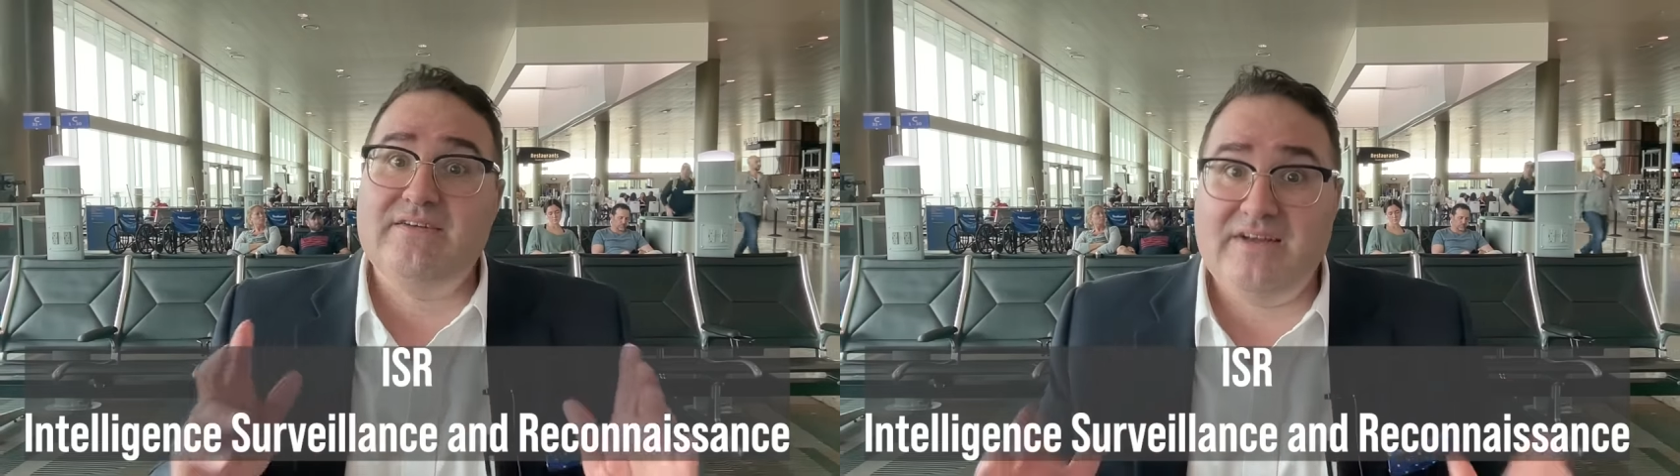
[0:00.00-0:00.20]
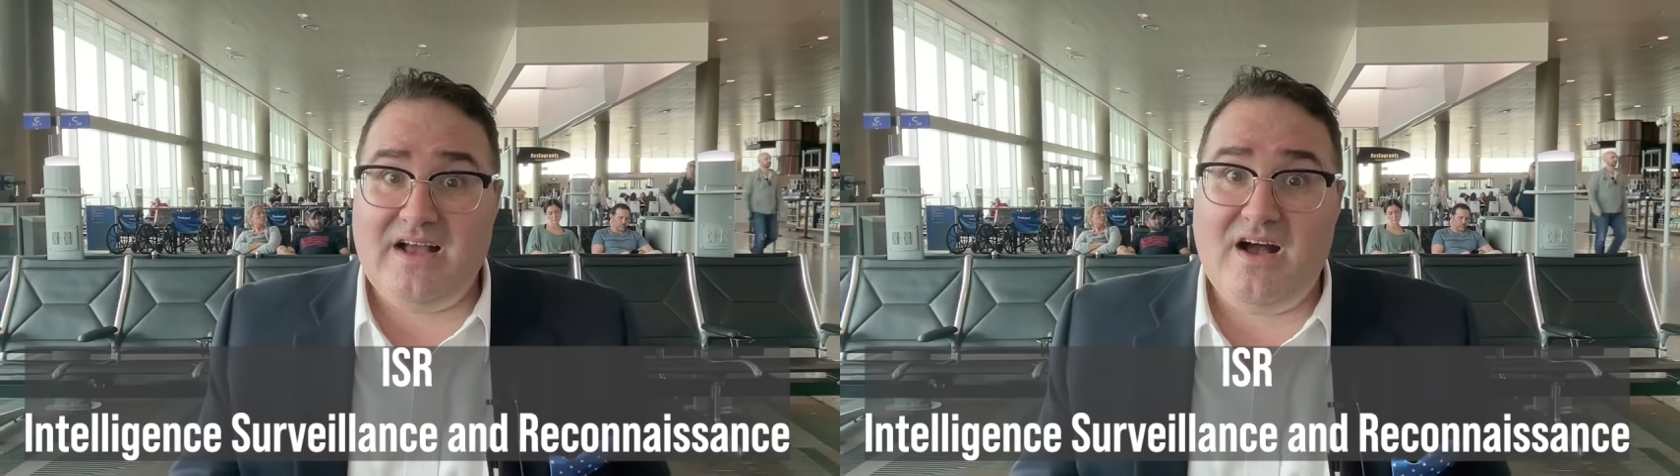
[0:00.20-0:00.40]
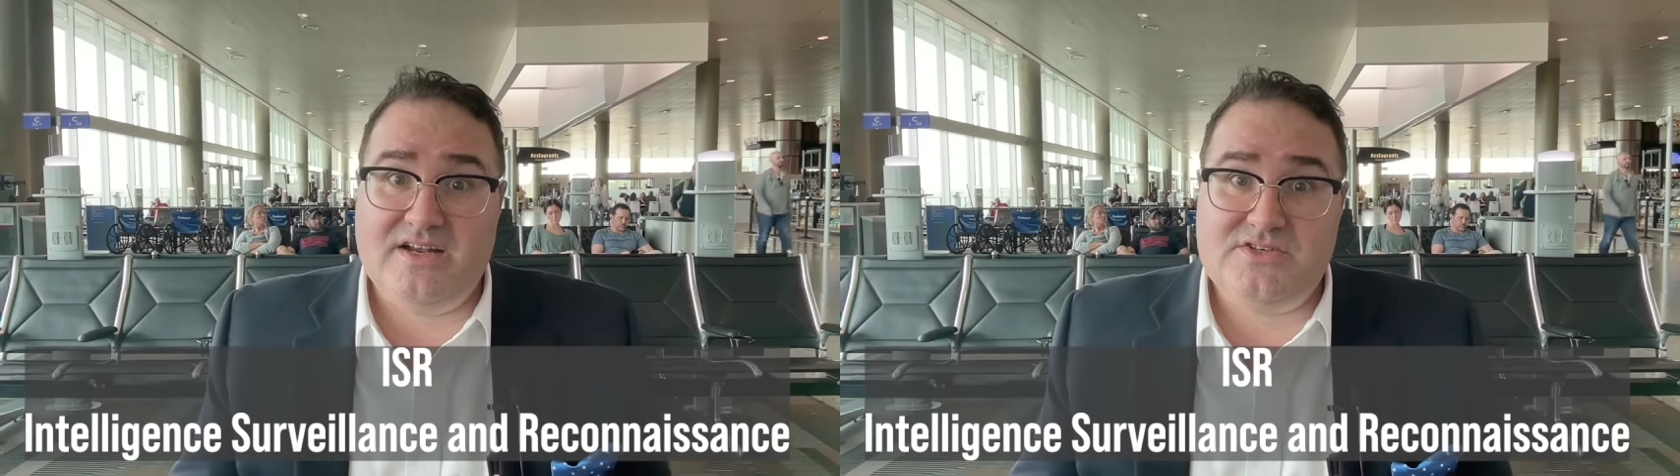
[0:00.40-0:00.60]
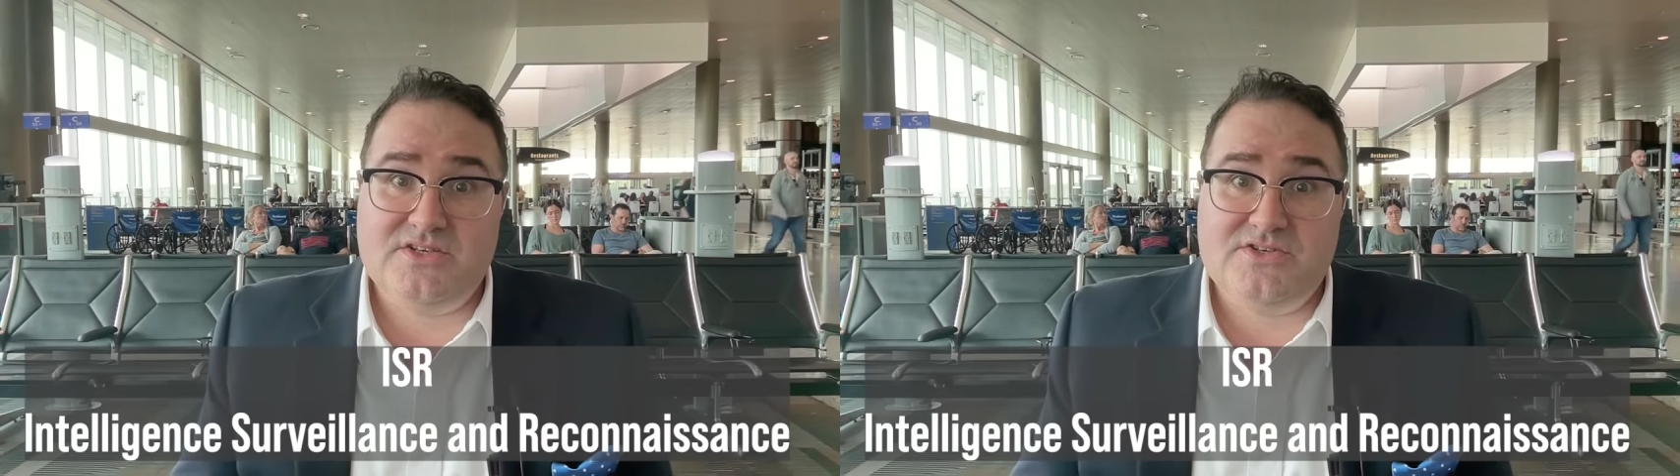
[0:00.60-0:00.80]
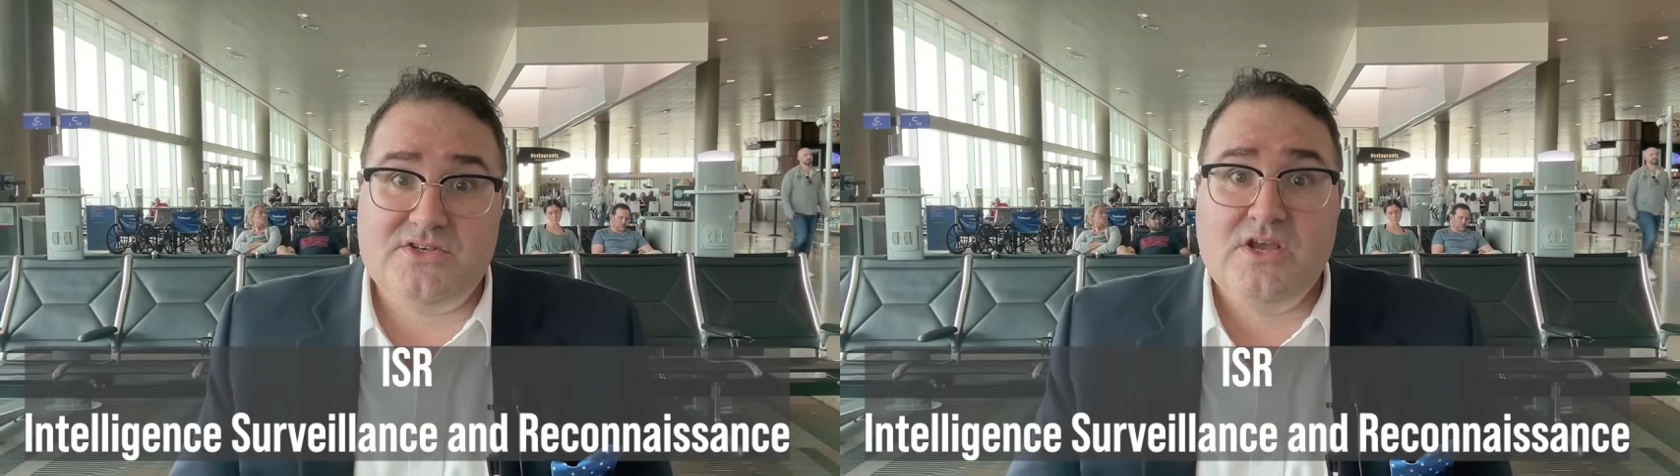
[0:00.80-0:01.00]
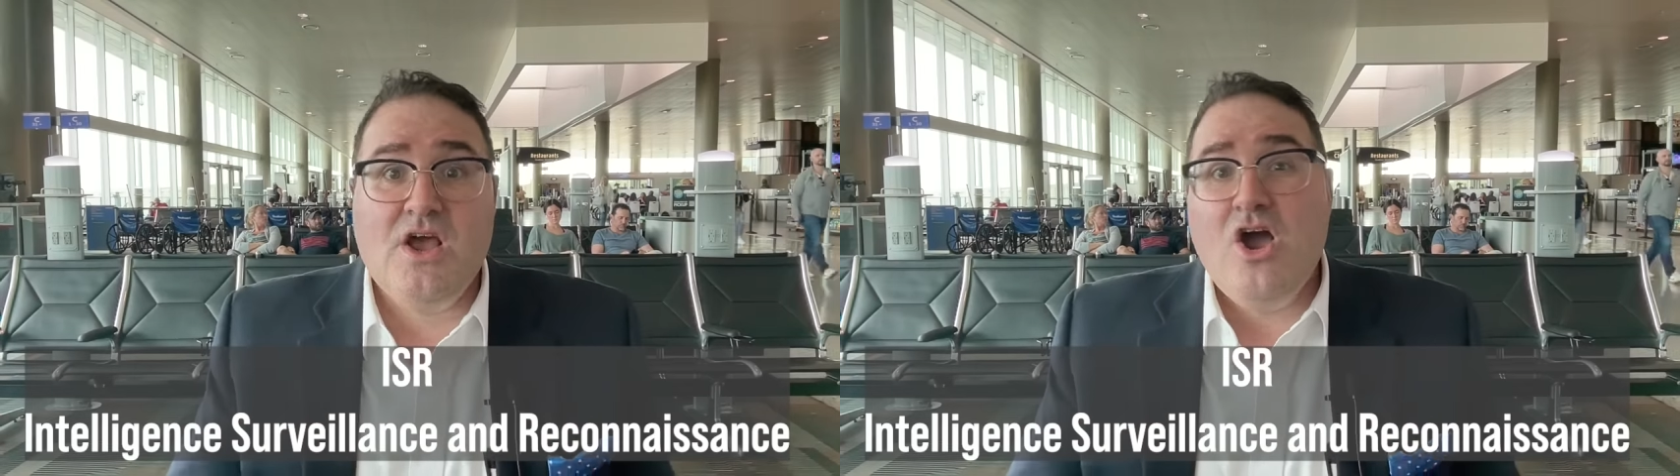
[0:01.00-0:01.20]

and reconnaissance.